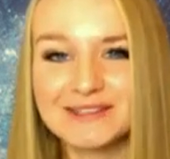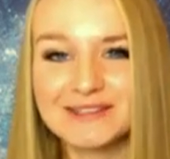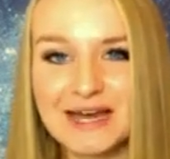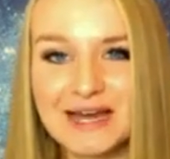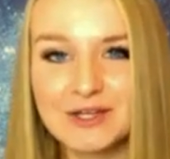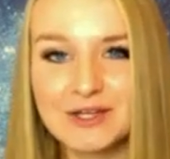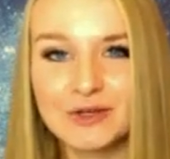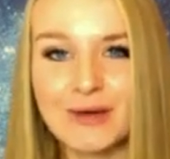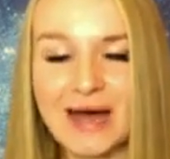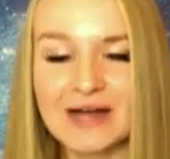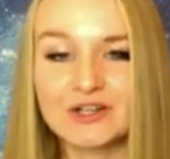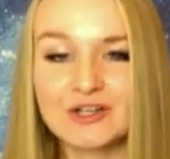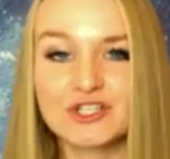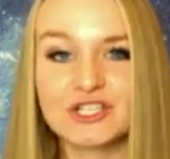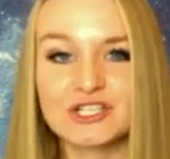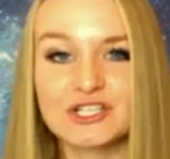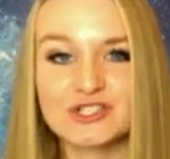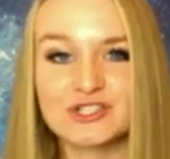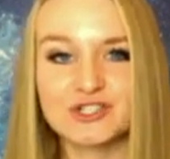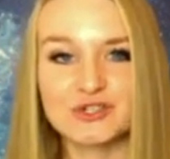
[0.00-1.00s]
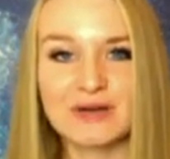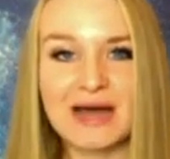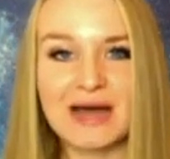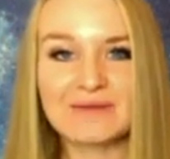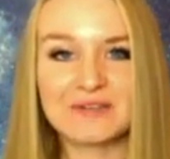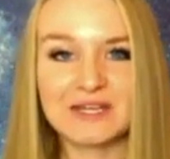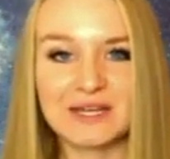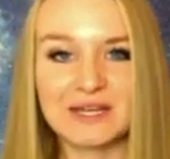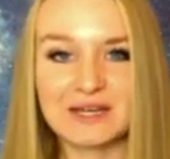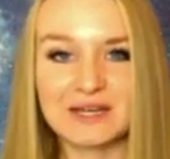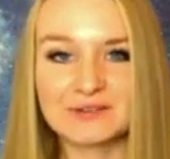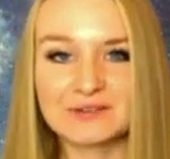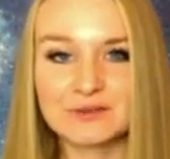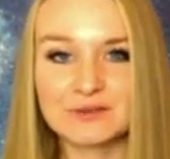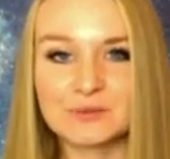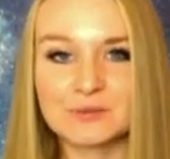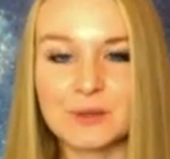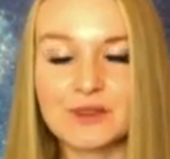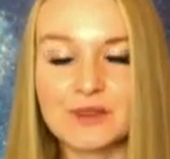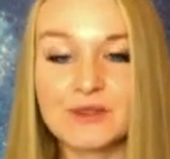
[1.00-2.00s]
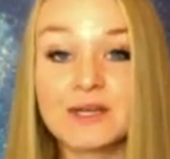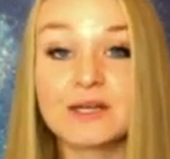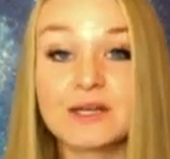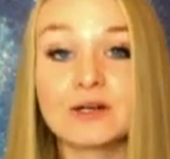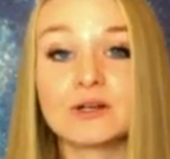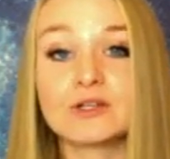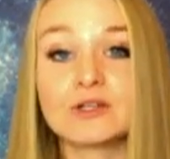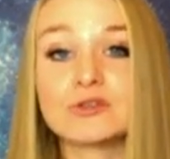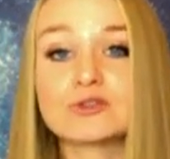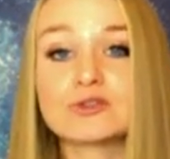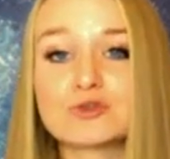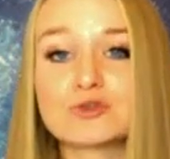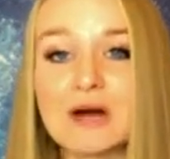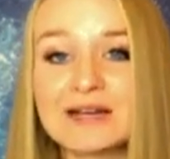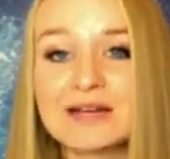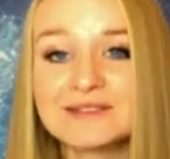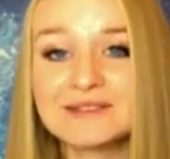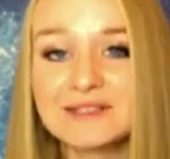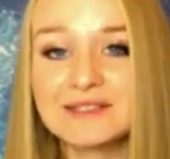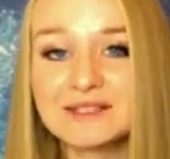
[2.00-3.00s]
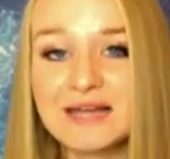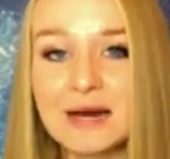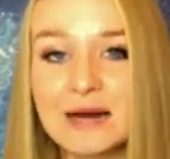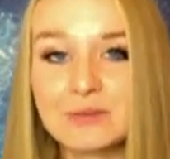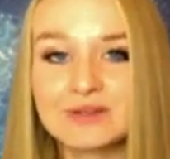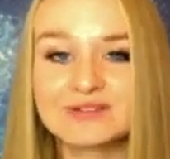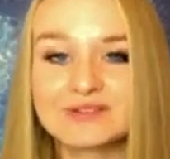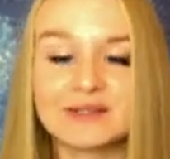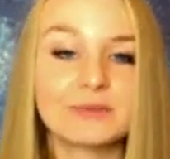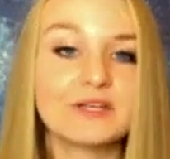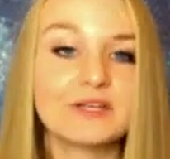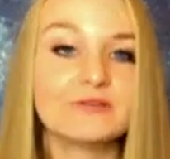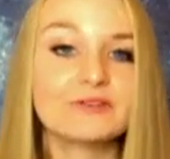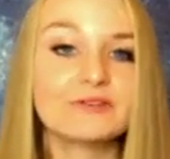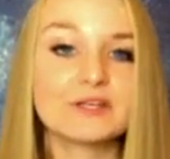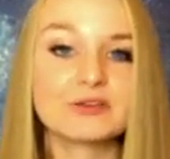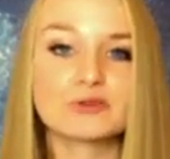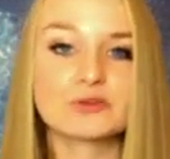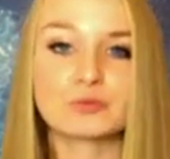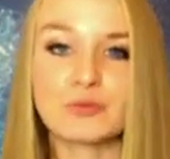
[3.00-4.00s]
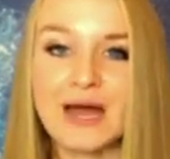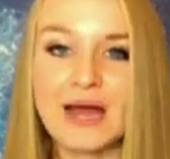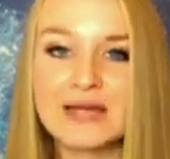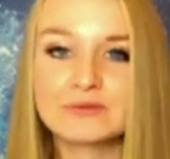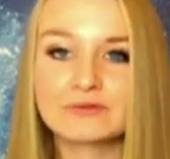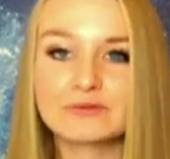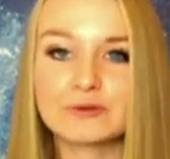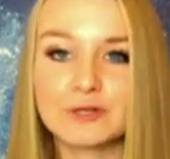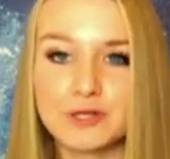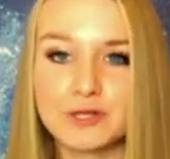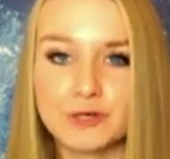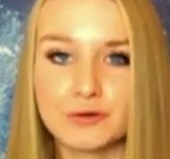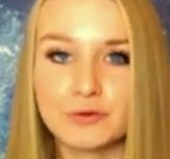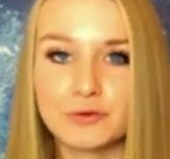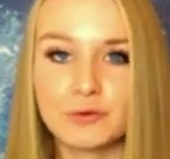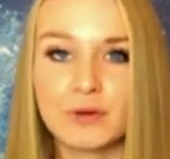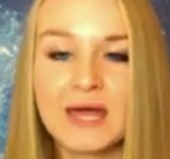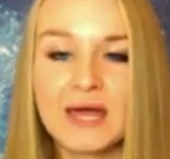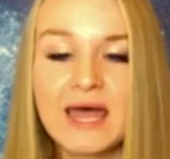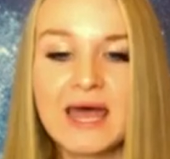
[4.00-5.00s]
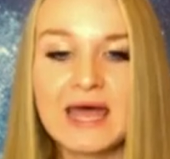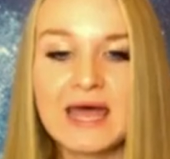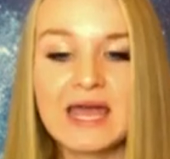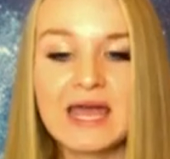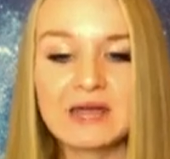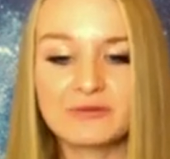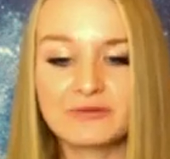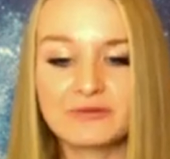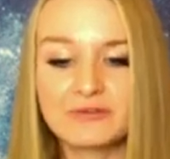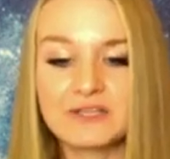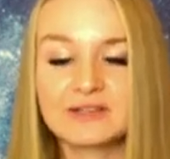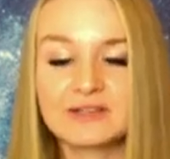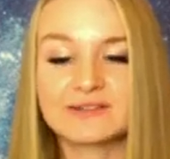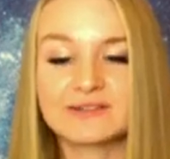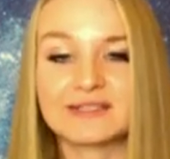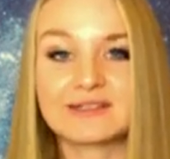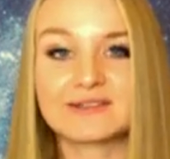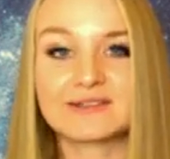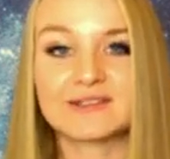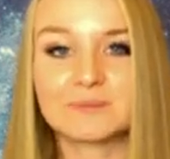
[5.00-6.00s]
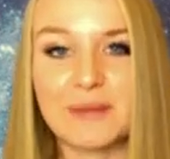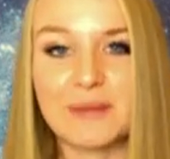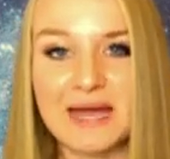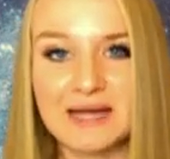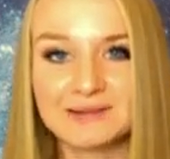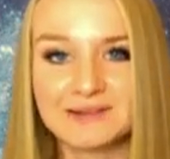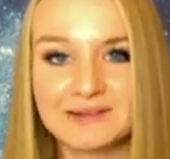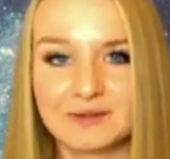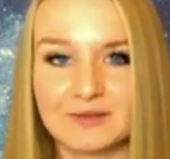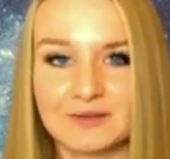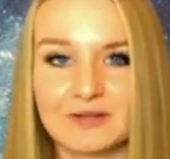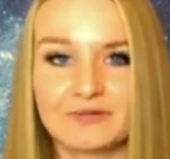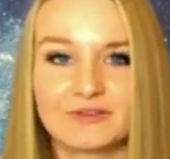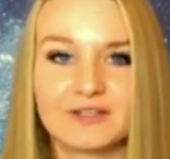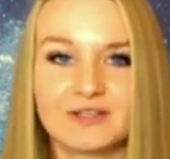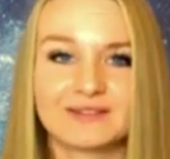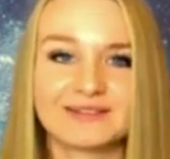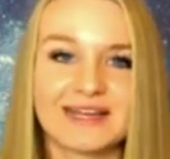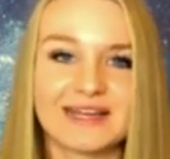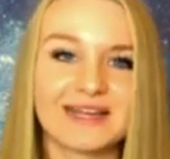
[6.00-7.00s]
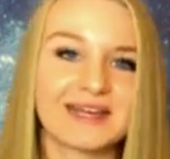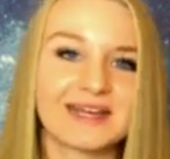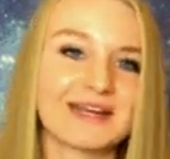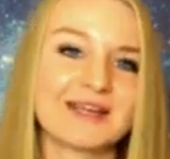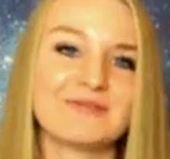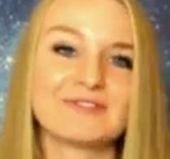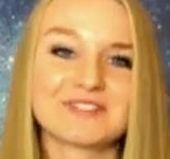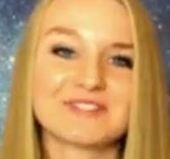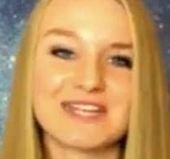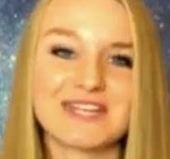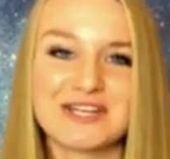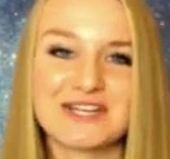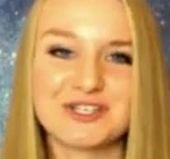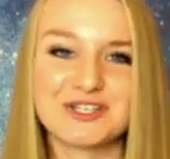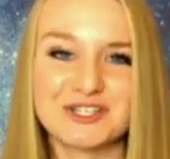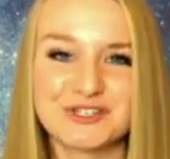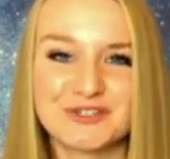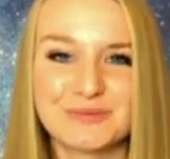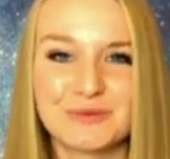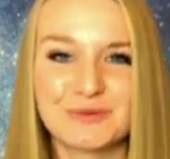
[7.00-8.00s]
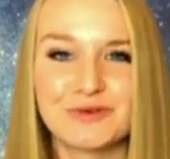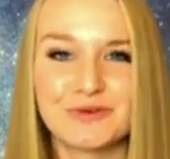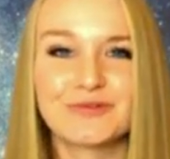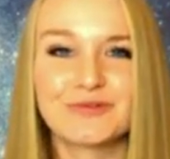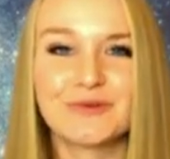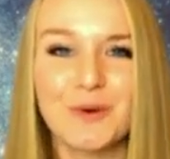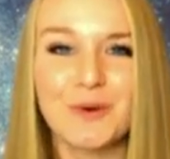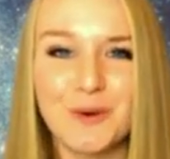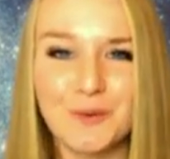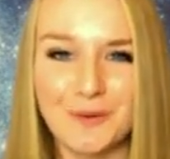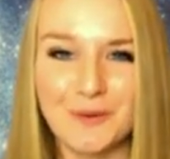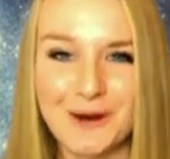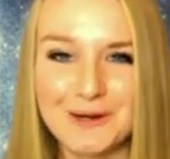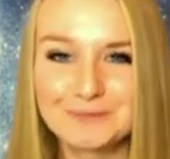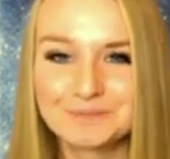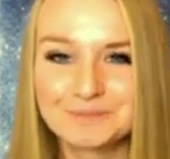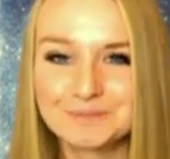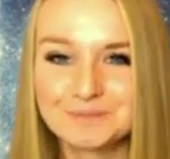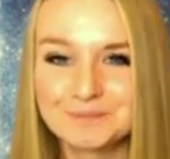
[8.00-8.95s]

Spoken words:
that you actually do have the answers within? Are you trusting that when something feels right for you, it feels expansive? It feels like an invitation to move forward.